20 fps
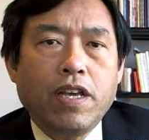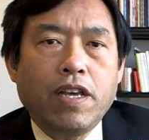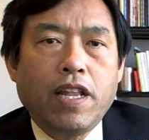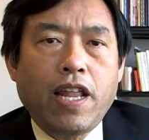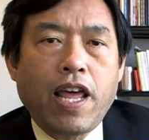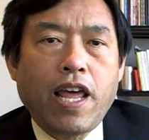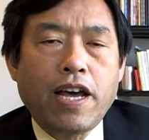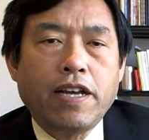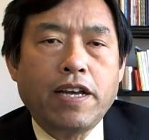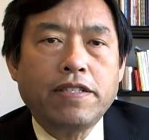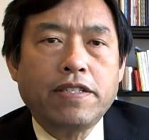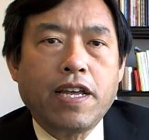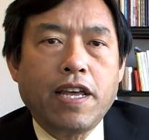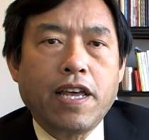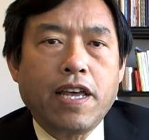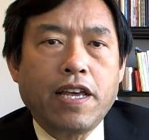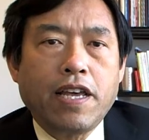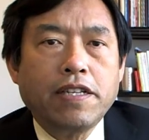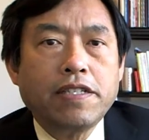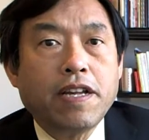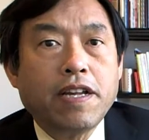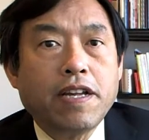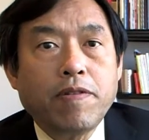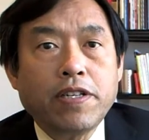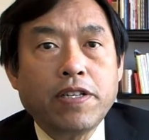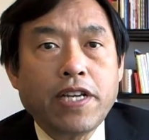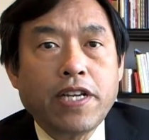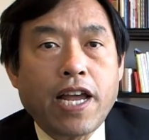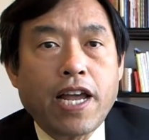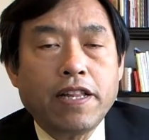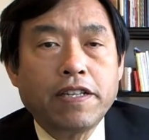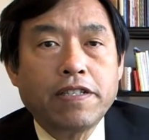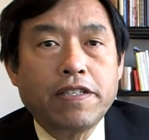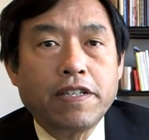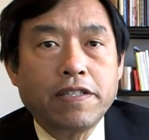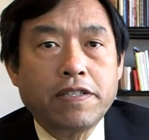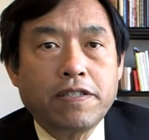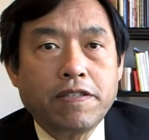It has a somewhat challenging